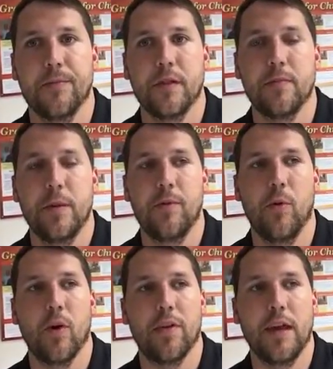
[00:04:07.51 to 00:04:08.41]
as people
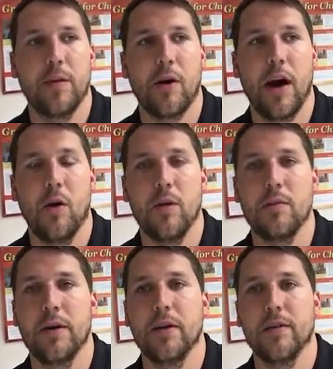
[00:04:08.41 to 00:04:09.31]
who are thinking about how we
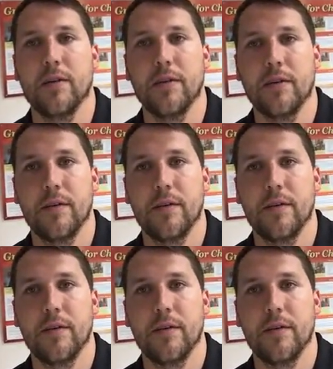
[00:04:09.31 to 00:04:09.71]
build